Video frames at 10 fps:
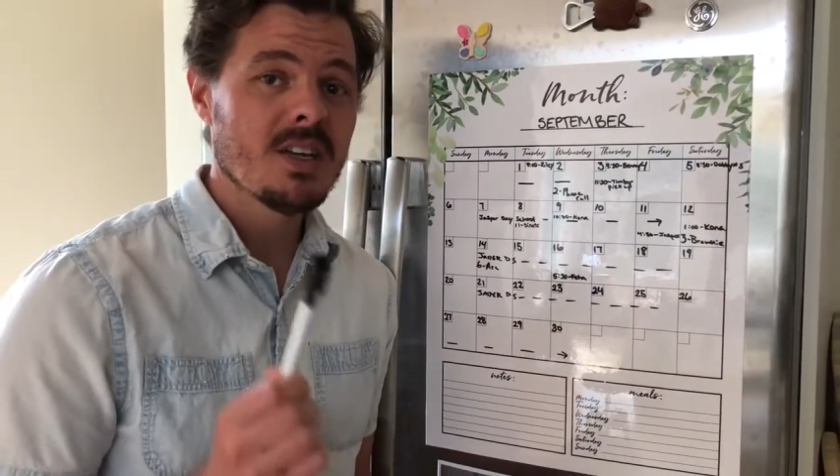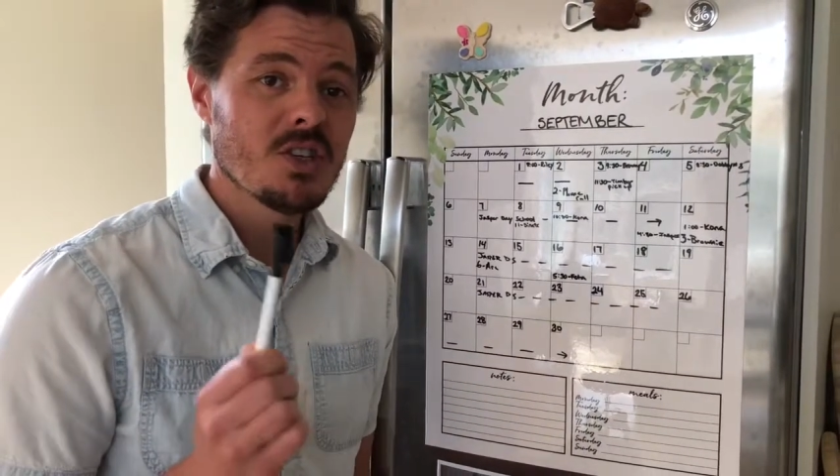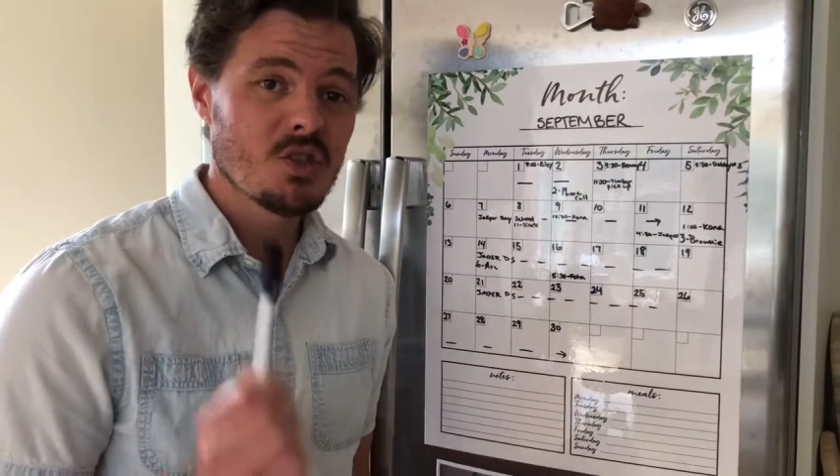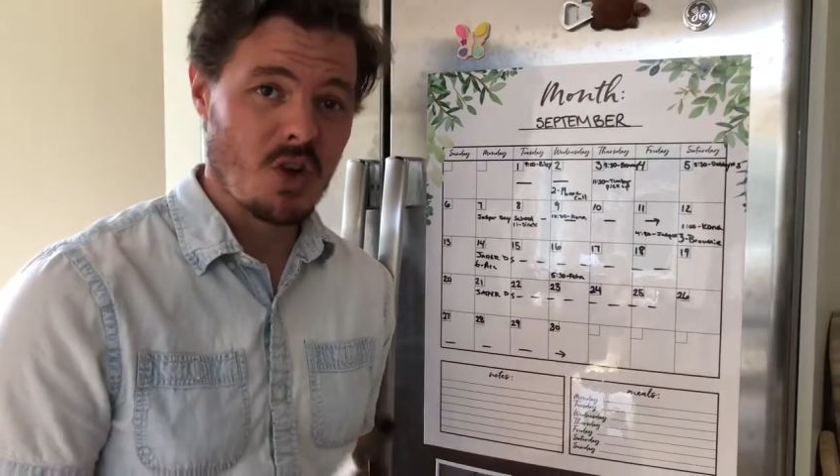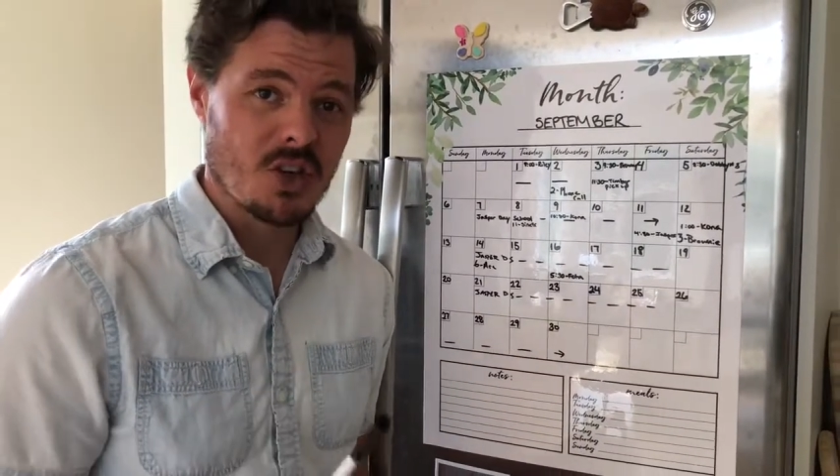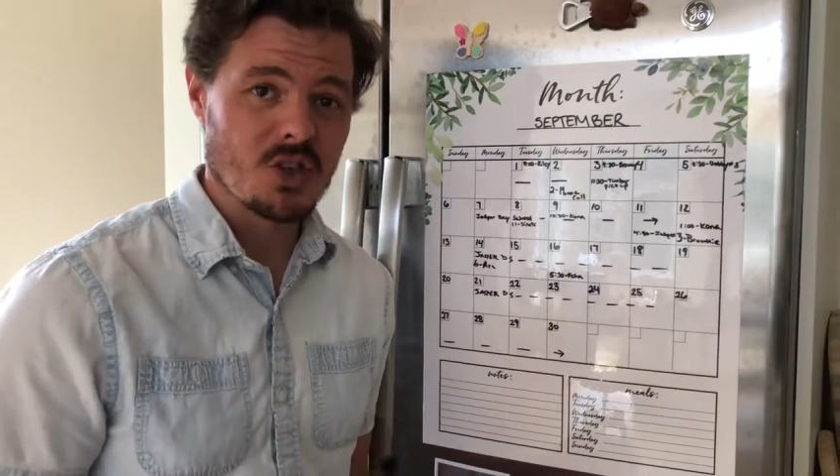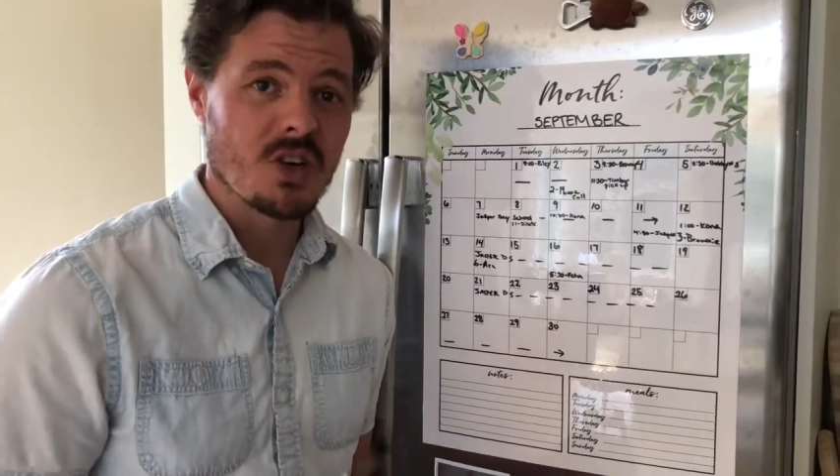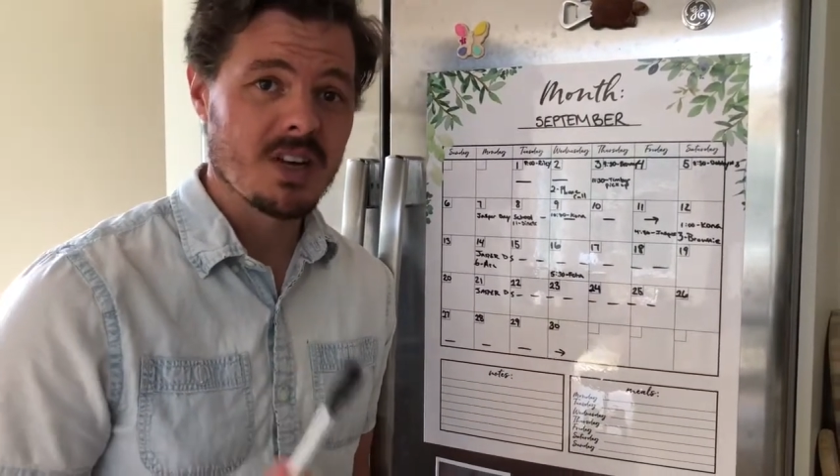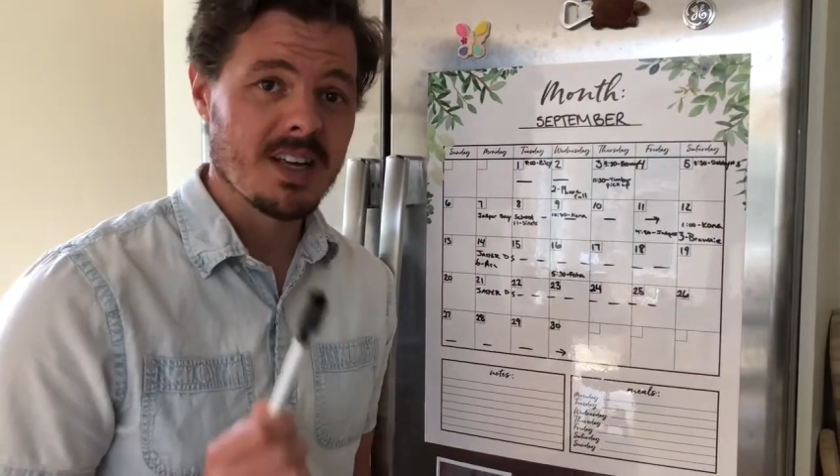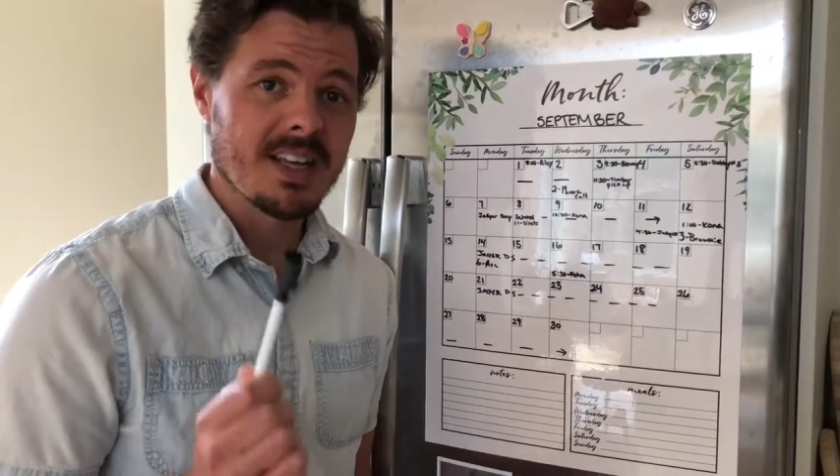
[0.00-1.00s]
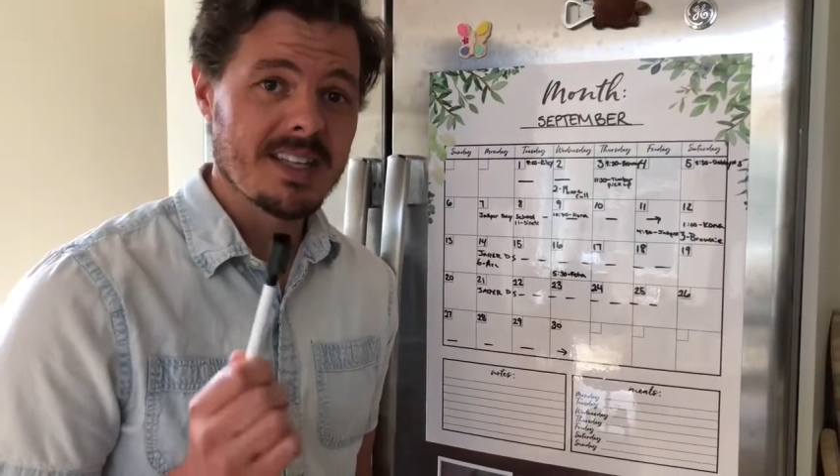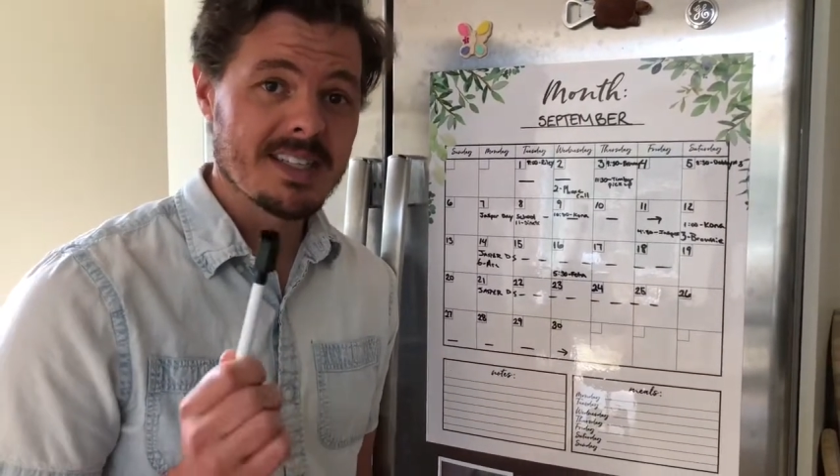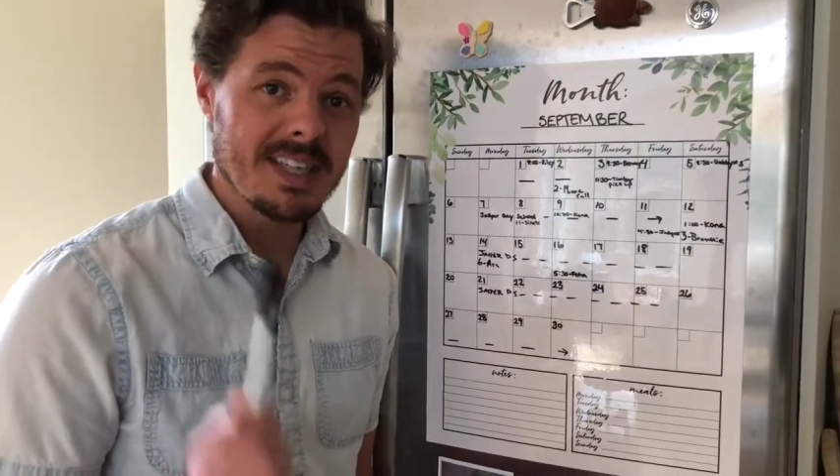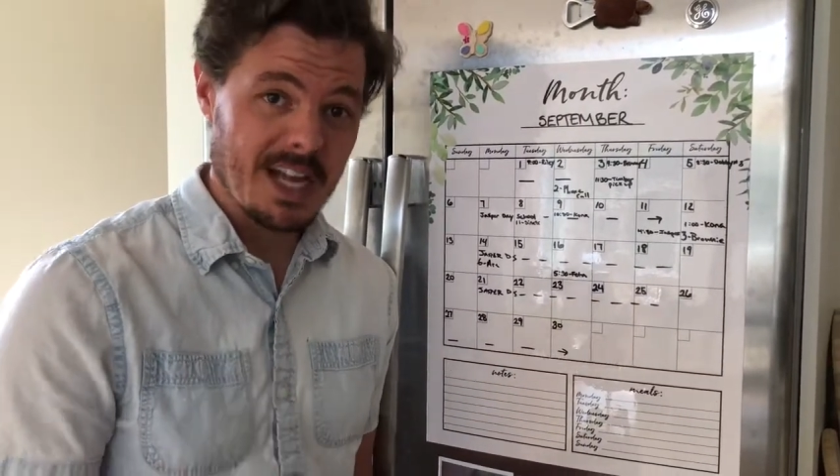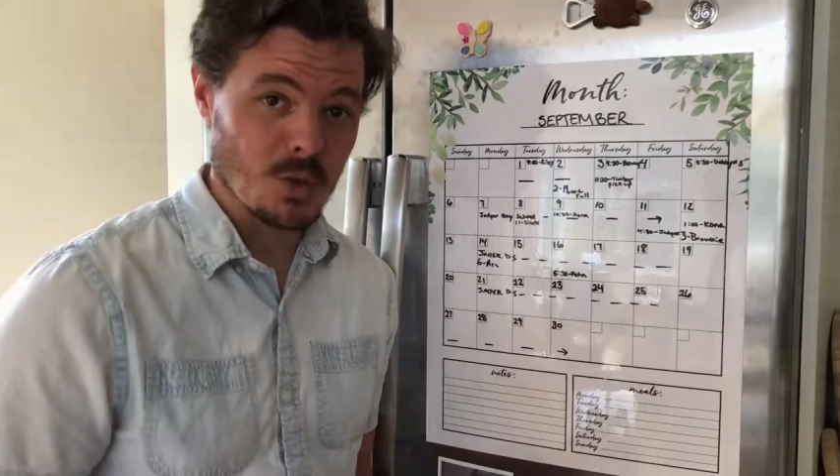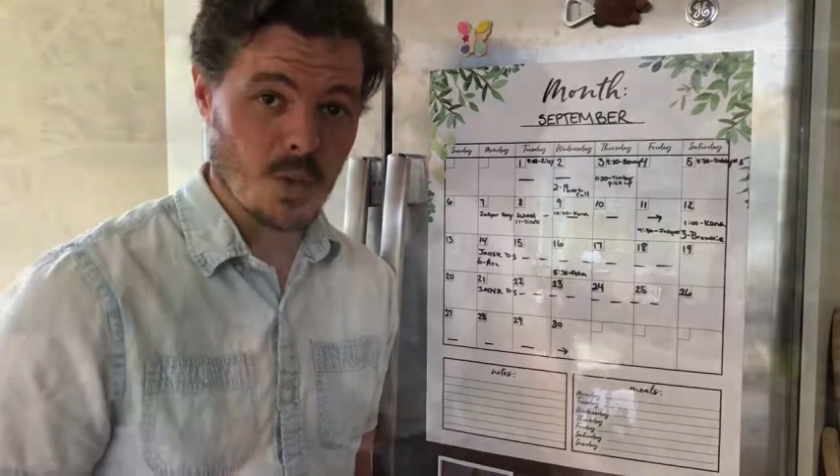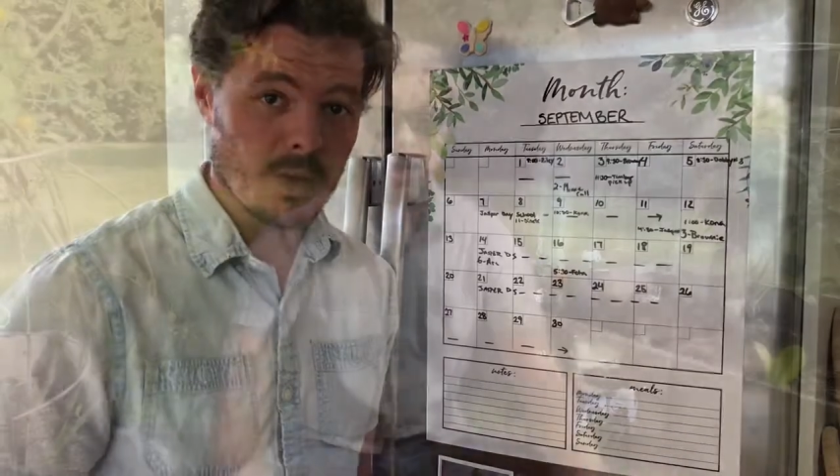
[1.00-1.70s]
structured schedule.